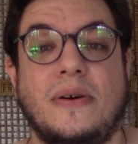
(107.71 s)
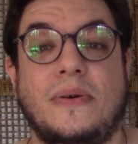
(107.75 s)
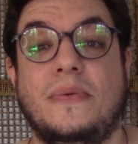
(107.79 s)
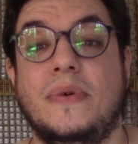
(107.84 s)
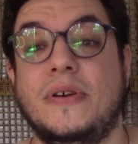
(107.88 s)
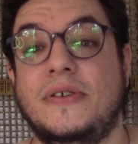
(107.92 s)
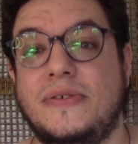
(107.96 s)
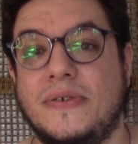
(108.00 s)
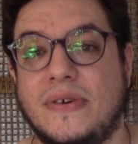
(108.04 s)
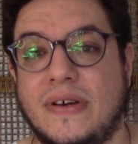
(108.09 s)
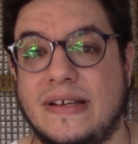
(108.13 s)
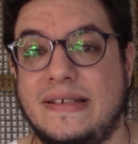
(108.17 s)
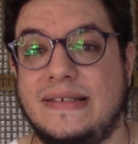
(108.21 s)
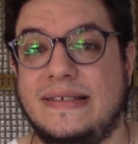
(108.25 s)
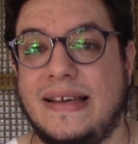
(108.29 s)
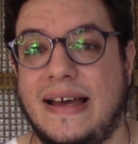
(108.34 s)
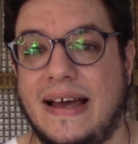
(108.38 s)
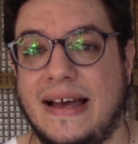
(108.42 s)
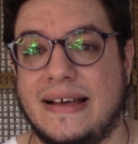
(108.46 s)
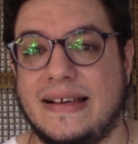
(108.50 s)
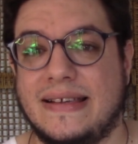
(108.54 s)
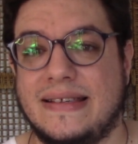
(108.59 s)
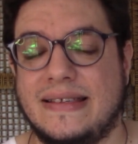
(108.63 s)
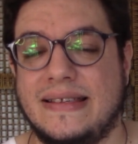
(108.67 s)
We took a
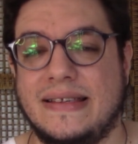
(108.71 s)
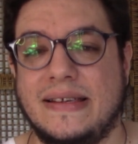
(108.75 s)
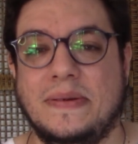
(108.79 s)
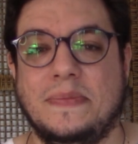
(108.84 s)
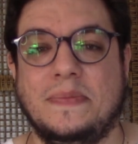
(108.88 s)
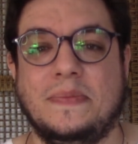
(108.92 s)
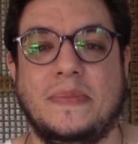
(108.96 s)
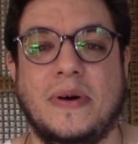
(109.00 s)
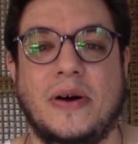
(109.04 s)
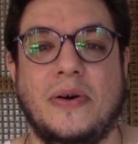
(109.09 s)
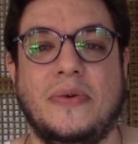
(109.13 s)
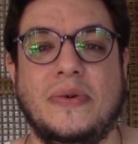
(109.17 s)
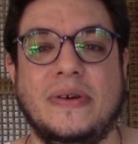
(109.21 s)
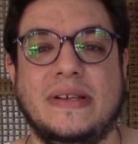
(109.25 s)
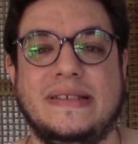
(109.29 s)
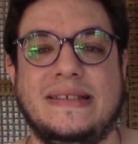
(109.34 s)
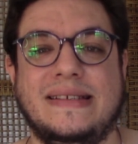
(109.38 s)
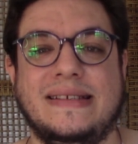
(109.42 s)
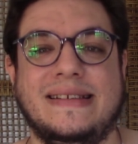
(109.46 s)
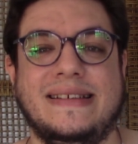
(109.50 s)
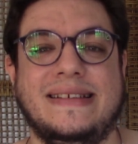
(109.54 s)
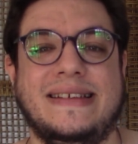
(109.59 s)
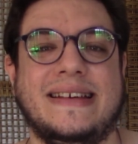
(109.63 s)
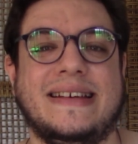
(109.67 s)
taxi, but we
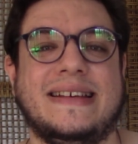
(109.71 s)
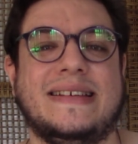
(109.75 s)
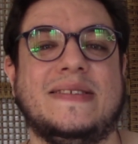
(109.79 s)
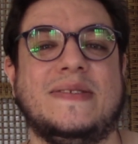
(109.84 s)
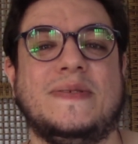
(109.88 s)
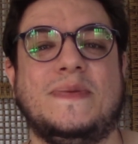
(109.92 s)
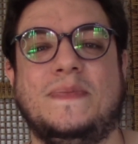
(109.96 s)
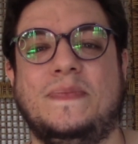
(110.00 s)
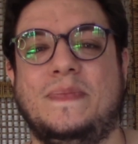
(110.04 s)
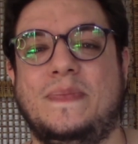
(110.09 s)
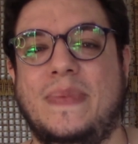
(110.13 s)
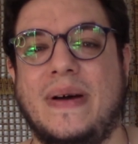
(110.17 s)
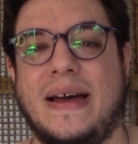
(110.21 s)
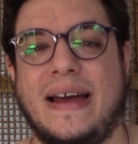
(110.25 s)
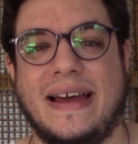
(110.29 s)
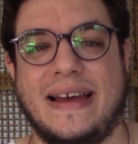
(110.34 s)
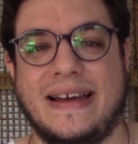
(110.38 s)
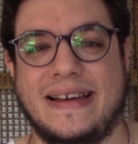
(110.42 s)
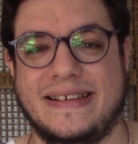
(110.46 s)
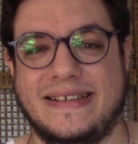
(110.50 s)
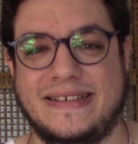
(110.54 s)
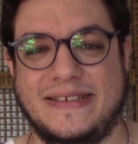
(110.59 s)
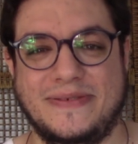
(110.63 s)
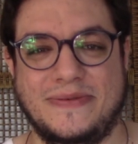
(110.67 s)
didn't
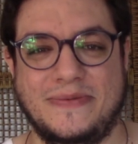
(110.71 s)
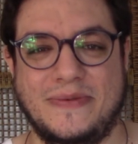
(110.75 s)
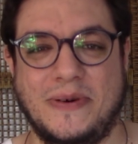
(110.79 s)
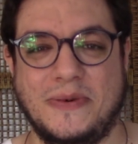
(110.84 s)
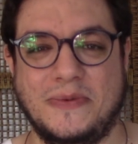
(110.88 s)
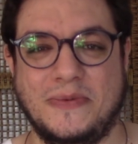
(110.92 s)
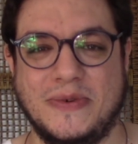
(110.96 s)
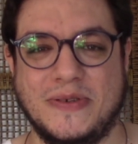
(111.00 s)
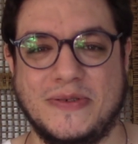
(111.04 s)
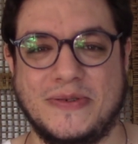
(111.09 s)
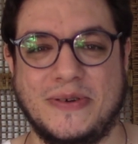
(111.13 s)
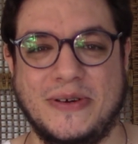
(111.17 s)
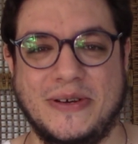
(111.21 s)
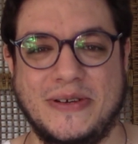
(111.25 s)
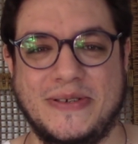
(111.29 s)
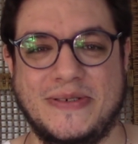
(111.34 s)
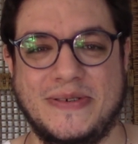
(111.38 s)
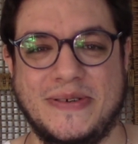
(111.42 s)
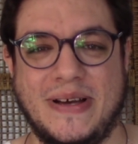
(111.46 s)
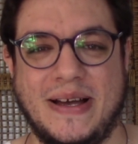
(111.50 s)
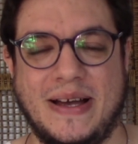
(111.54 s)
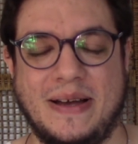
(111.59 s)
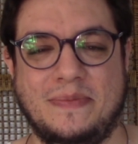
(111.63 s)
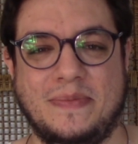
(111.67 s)
expect what was going
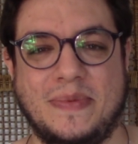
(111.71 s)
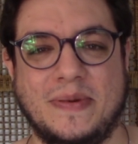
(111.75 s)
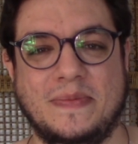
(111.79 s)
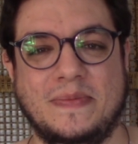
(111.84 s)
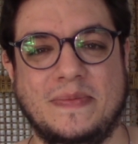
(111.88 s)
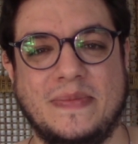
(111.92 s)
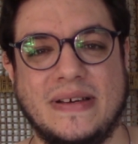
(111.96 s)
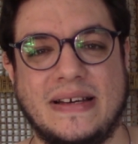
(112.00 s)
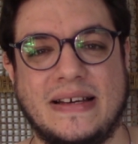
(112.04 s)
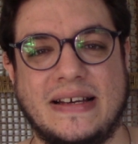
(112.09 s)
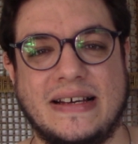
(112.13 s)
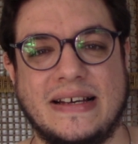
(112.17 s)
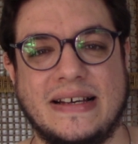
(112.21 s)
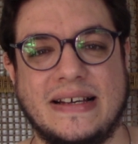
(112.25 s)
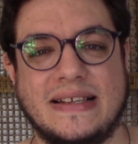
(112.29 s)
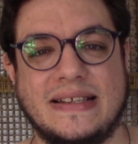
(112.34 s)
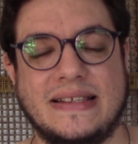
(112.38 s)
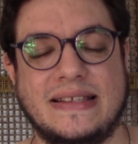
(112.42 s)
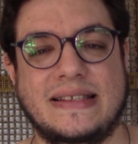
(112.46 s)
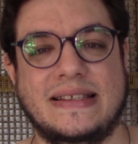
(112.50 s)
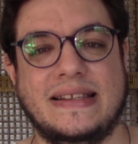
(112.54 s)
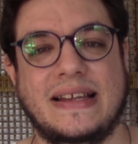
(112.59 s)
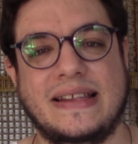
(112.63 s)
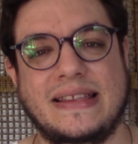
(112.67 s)
to happen
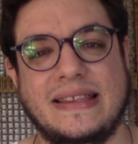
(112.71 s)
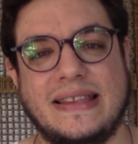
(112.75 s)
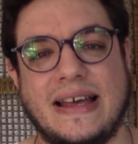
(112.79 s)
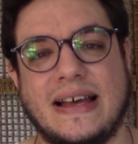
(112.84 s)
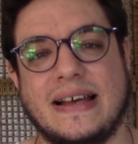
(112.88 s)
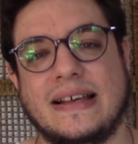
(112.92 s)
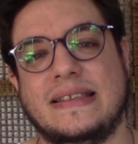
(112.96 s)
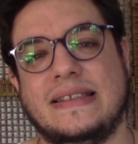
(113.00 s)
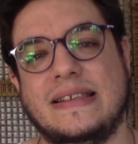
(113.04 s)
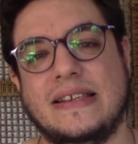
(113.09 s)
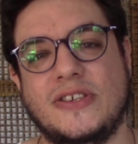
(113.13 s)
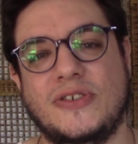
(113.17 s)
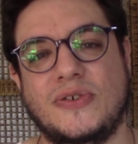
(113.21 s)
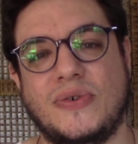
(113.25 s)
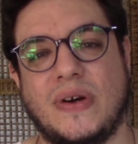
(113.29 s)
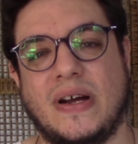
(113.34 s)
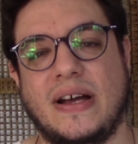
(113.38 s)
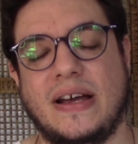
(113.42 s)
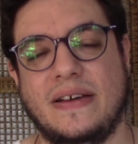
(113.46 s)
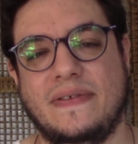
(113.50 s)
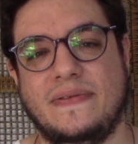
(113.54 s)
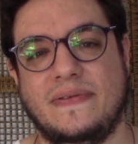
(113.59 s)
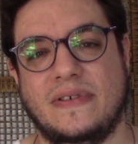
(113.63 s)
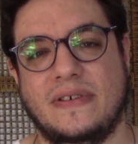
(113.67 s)
because the taxi
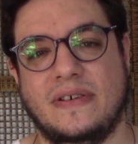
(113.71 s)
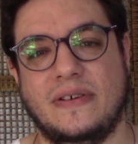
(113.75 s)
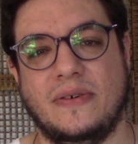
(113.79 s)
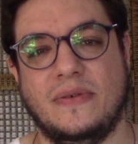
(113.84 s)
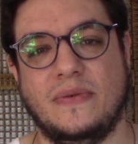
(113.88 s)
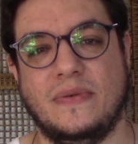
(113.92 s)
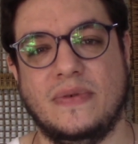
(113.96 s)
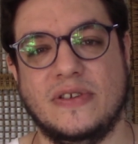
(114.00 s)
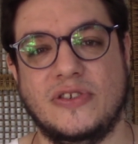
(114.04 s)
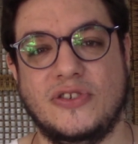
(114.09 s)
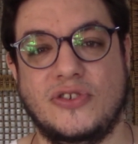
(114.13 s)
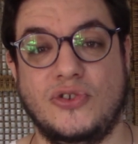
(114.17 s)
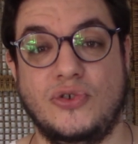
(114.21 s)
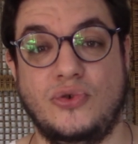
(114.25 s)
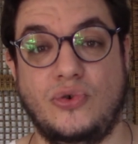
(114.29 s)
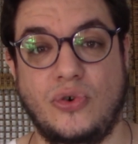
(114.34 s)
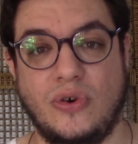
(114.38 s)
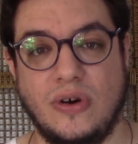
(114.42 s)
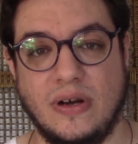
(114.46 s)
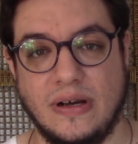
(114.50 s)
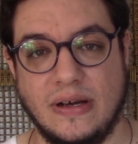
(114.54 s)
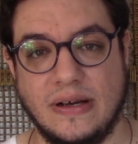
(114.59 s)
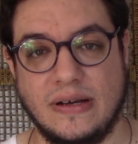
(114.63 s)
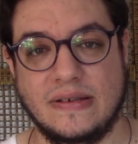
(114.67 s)
driver was
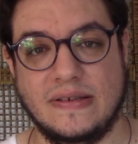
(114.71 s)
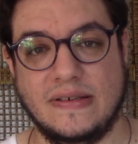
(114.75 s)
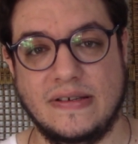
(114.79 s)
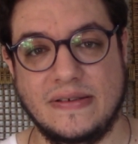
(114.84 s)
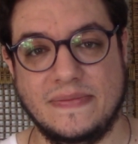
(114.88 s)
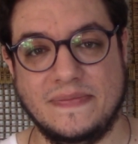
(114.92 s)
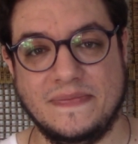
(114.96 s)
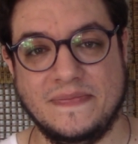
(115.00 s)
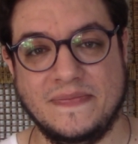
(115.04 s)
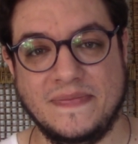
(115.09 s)
drugged.